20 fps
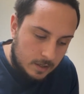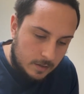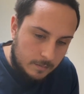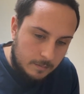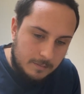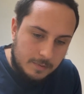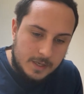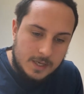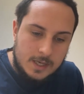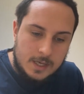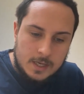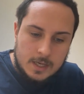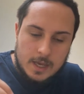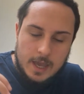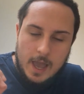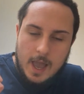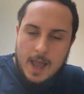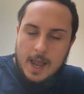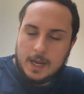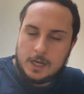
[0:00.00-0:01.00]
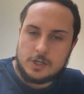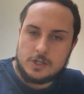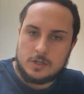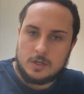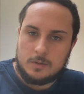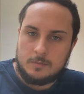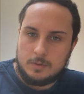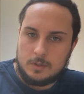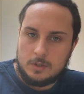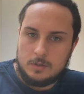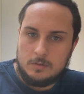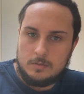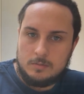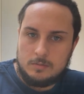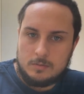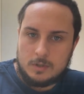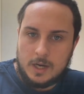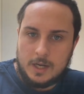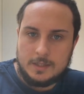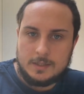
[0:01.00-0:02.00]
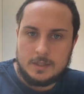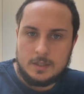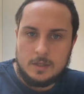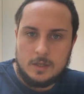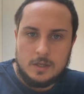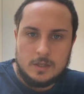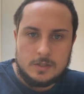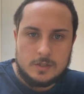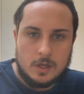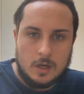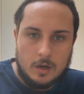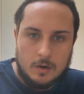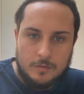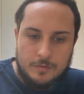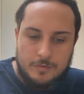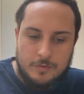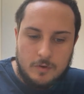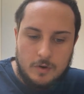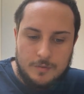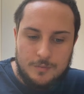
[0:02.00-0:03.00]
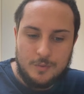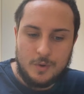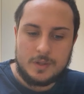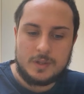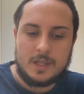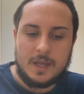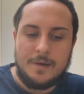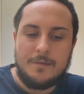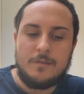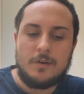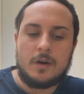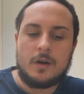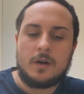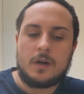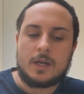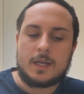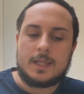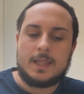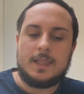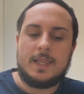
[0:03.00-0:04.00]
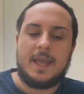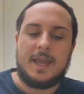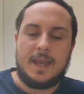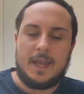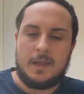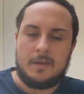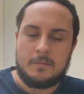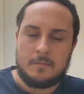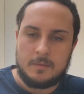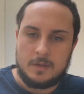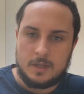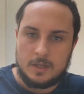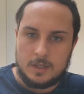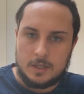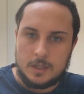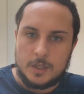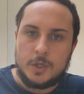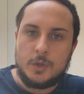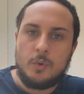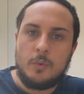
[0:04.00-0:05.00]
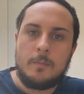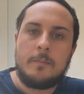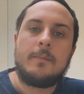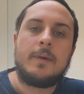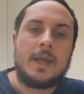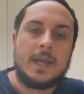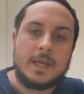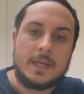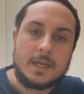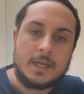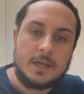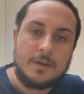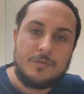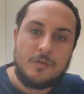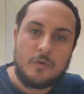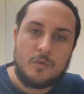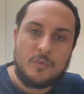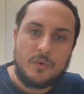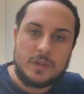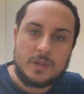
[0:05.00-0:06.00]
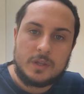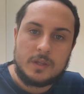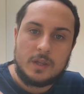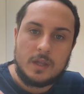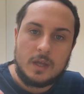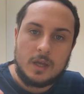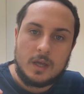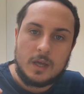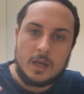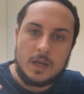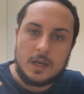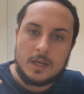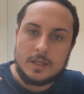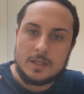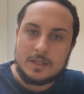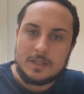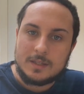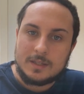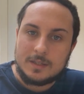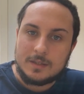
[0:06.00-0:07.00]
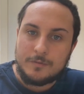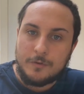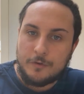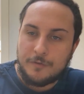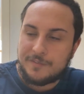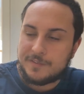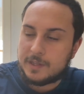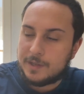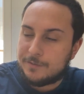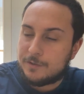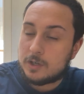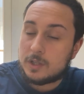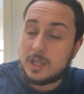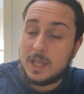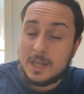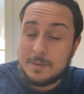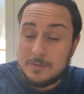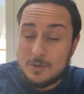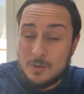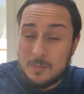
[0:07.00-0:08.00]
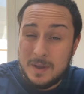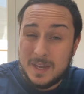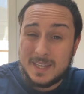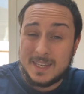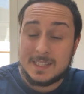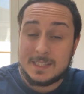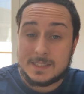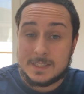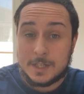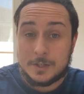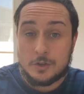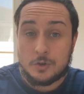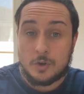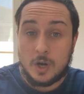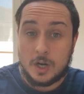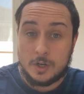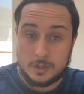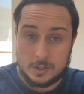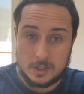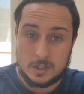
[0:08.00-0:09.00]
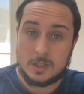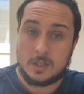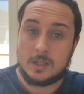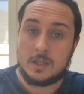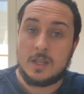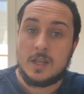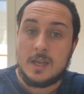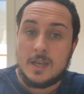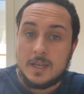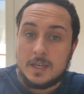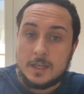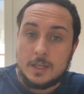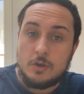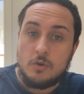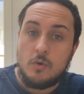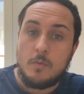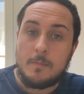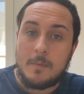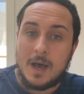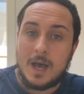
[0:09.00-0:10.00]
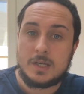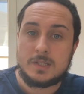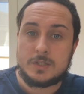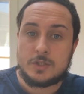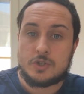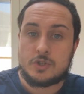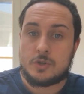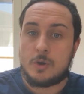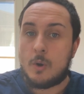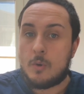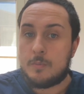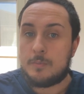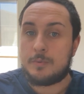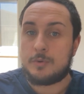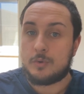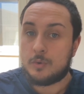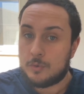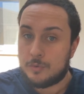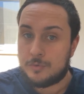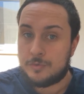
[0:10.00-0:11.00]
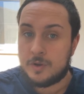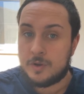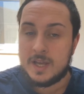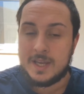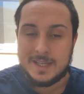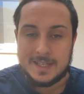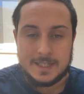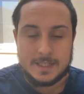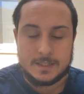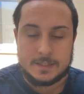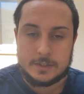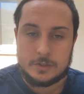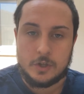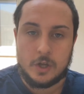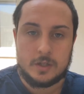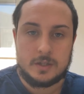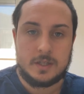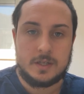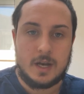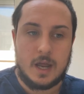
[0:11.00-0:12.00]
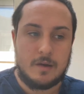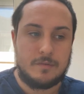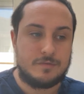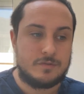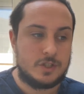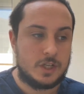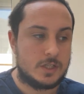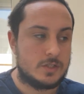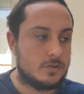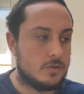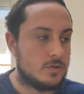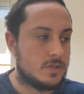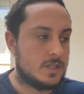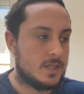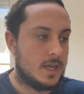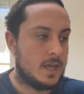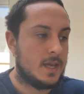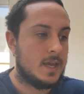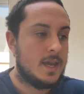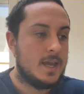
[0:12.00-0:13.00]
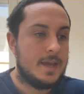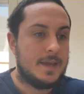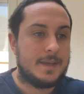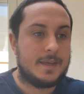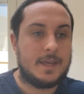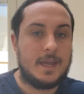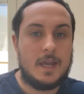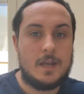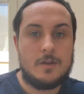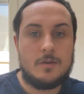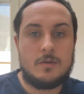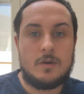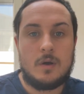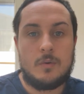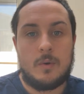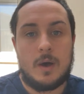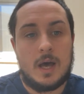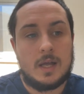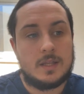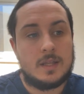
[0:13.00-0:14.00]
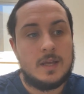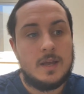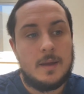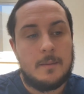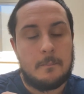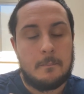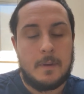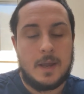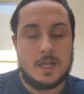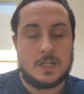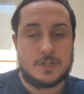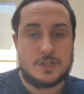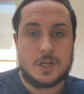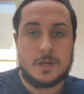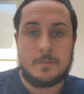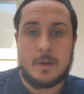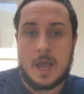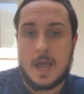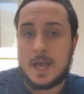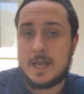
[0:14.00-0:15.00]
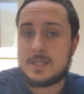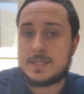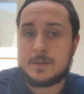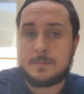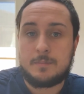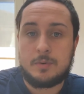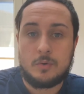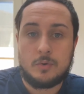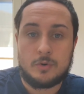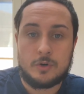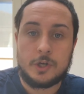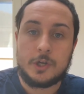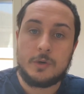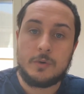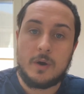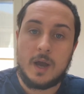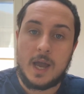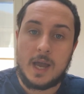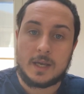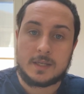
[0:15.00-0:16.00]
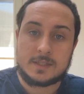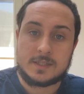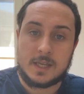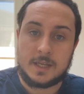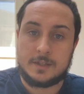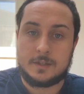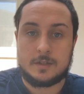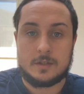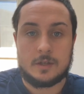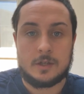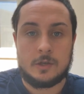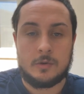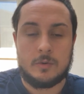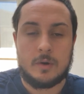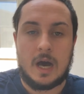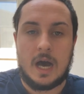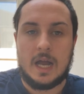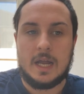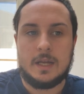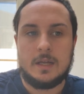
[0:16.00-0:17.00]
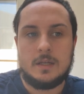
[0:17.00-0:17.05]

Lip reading: be actionable, right? So for whatever claim you make, for whatever claim you make inside your article, you must show proof. It's not enough just to say, hey, you know what, MailChimp has a poor UX and UI.